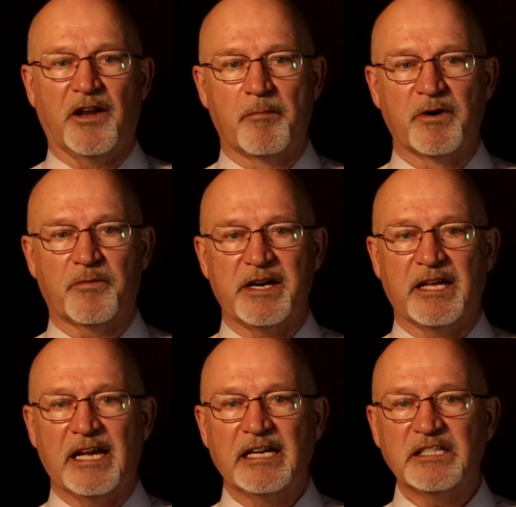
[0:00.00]
Number
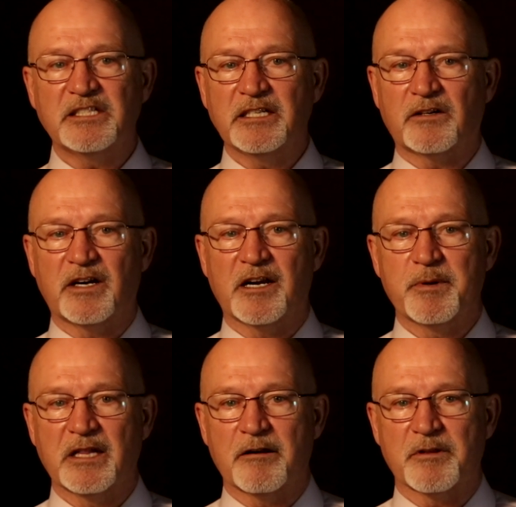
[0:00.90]
three, instant
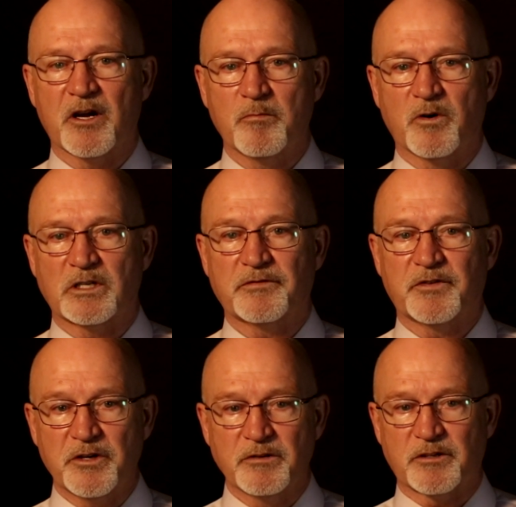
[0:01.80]
credibility with
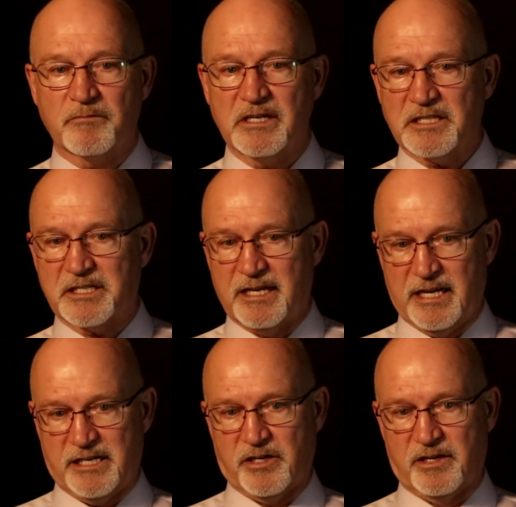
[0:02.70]
homeowners for you as a real
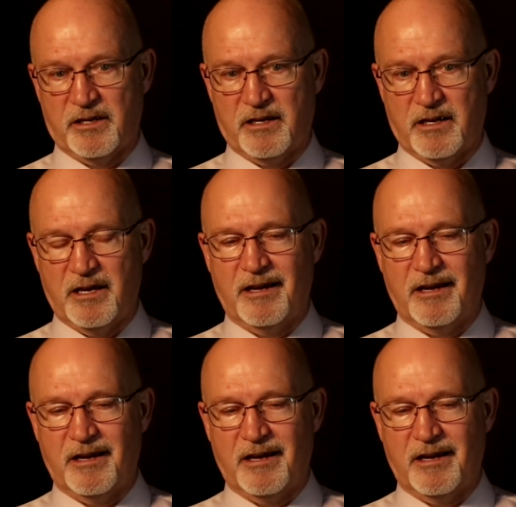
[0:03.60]
estate agent.